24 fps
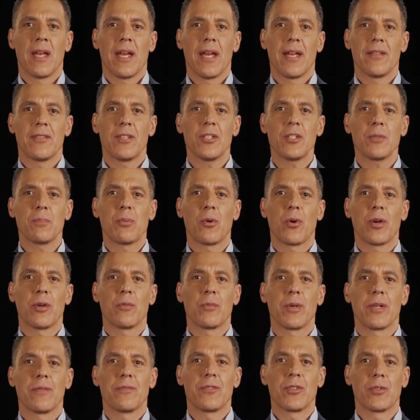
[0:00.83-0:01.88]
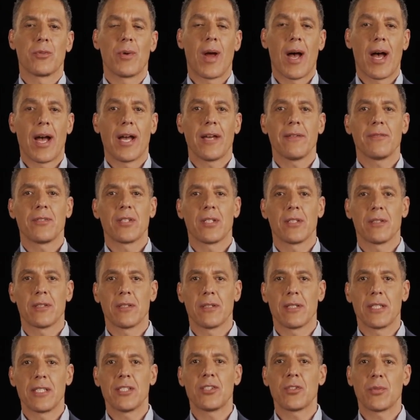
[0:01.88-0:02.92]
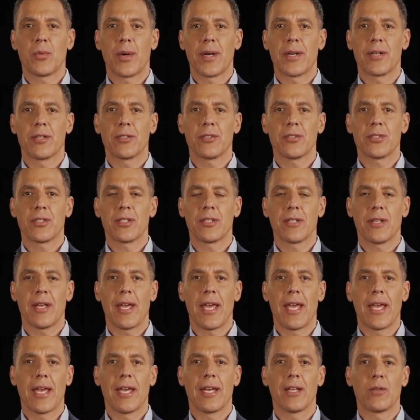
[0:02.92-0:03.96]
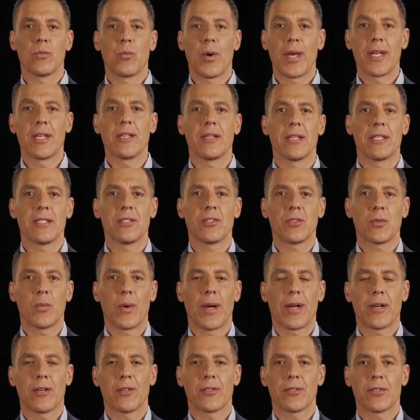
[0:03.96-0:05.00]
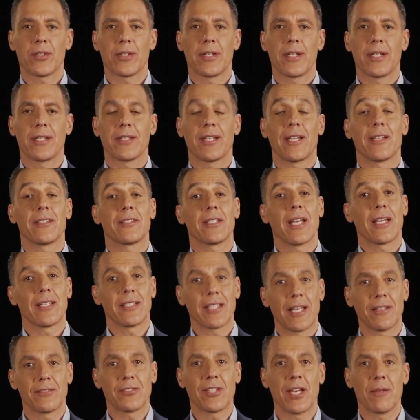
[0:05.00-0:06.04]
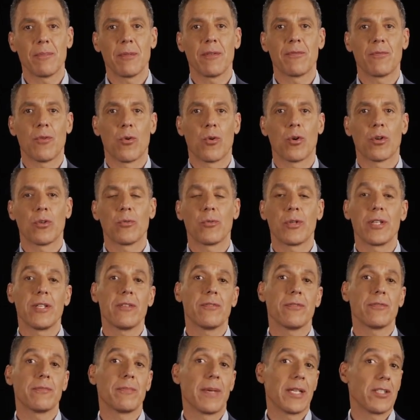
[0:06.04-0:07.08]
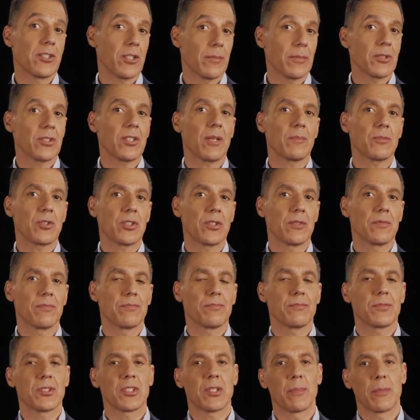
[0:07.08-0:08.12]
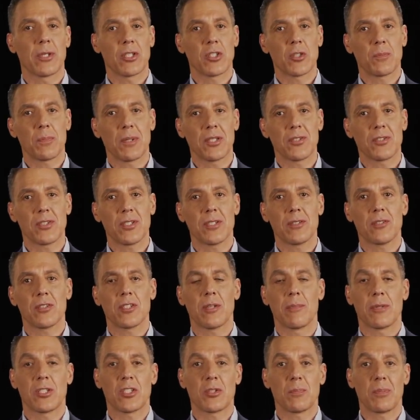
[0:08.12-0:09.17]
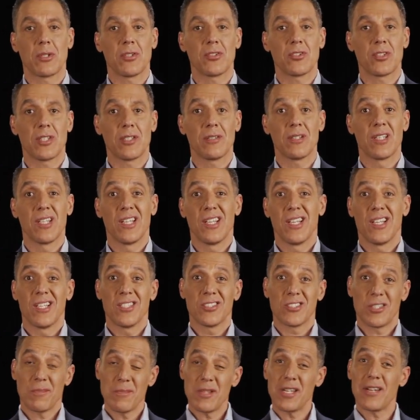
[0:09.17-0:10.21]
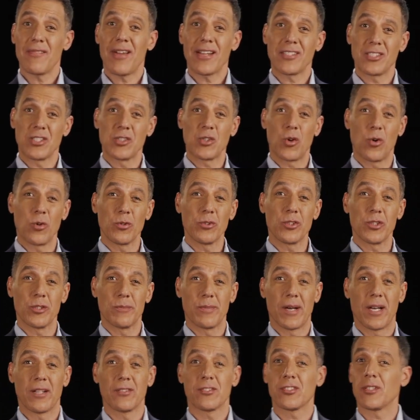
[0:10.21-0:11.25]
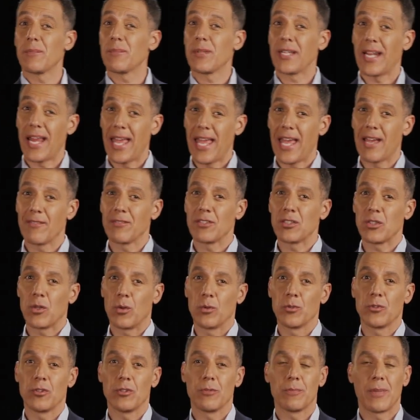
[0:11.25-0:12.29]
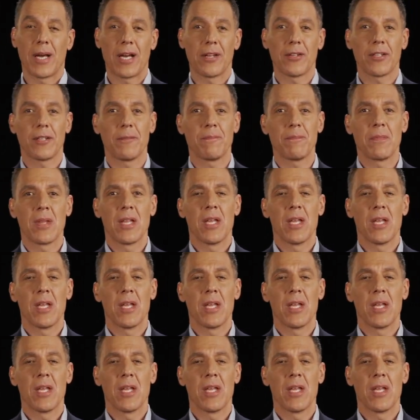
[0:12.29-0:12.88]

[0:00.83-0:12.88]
At this point, we've derived least squares and weighted least squares. And as, I, as I've said before, we've made some assumptions, some explicit, some explicit, some that I've actually told you about and some that I haven't told you about it.